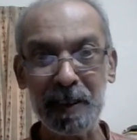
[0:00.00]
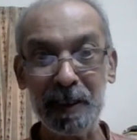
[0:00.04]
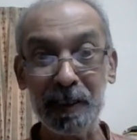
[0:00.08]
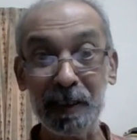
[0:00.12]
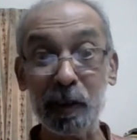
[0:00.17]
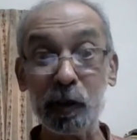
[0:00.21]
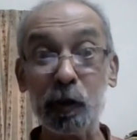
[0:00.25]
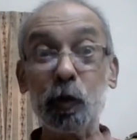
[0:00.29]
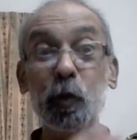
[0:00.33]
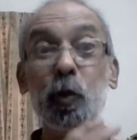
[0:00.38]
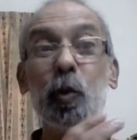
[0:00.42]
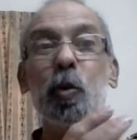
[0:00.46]

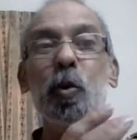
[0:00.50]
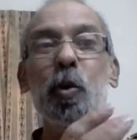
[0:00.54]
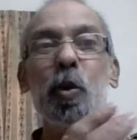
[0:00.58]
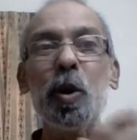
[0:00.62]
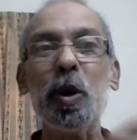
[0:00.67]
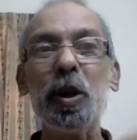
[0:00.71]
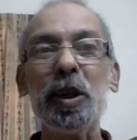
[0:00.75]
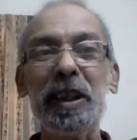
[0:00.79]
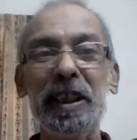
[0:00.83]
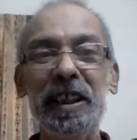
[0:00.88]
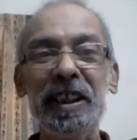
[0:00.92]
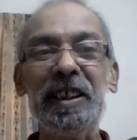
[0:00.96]
the
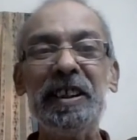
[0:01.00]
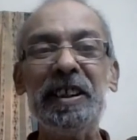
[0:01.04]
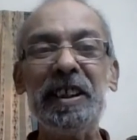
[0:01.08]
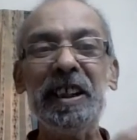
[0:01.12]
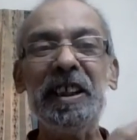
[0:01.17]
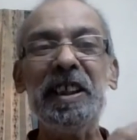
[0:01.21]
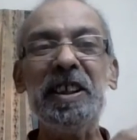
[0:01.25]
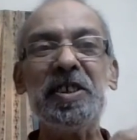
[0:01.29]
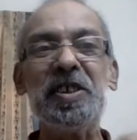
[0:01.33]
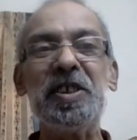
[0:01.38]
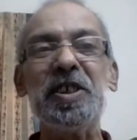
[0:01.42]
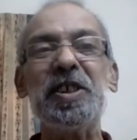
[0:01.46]
so-called
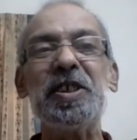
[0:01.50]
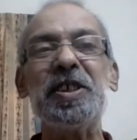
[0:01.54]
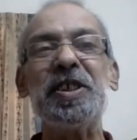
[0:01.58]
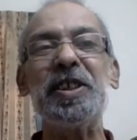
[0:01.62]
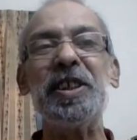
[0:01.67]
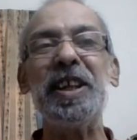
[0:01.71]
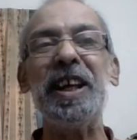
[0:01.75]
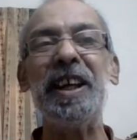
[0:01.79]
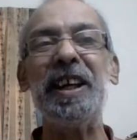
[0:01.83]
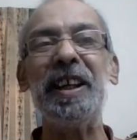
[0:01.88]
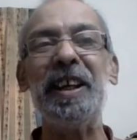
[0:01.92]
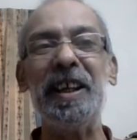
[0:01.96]
intelligent
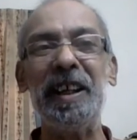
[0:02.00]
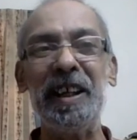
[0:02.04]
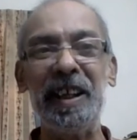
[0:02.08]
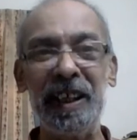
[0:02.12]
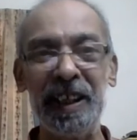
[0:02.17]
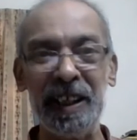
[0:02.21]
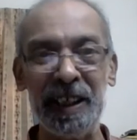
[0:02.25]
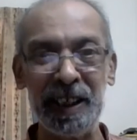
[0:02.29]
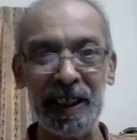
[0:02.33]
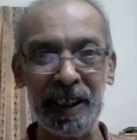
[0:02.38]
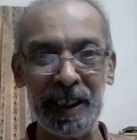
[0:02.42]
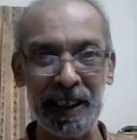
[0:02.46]

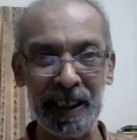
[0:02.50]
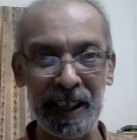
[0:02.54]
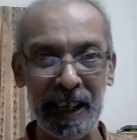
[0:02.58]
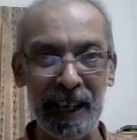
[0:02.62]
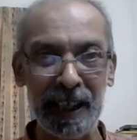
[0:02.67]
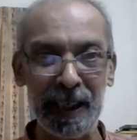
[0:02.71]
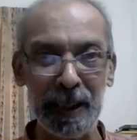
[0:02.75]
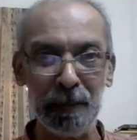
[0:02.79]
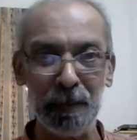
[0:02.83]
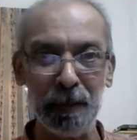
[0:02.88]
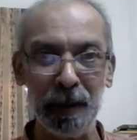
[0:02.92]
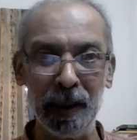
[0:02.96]

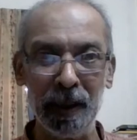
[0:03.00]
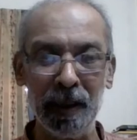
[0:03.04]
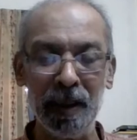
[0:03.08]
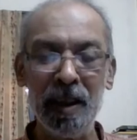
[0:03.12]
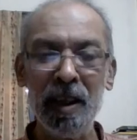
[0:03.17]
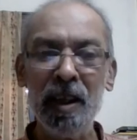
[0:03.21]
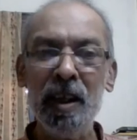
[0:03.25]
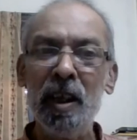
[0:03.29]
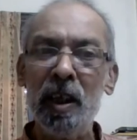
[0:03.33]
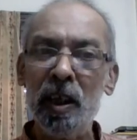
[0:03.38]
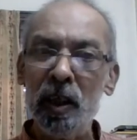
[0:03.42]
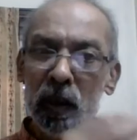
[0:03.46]
animal.
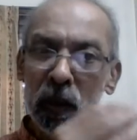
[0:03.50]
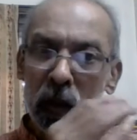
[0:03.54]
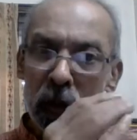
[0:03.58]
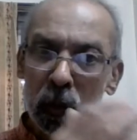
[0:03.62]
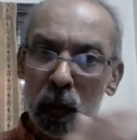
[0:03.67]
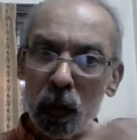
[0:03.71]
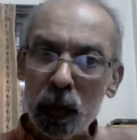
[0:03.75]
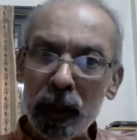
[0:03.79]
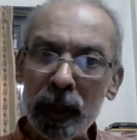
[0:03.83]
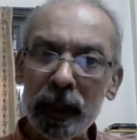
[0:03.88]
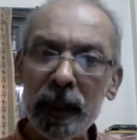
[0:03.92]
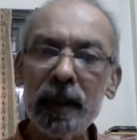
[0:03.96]
You
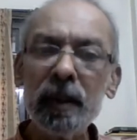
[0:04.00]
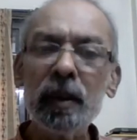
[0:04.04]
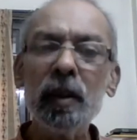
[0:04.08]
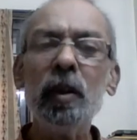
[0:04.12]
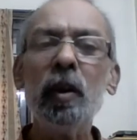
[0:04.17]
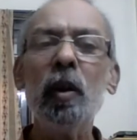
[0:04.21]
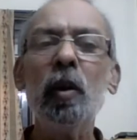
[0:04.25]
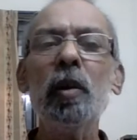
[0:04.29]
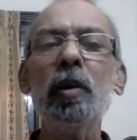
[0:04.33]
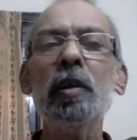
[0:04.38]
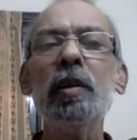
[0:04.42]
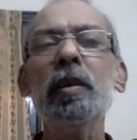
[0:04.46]
look at
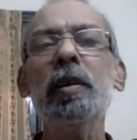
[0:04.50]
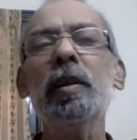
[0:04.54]
all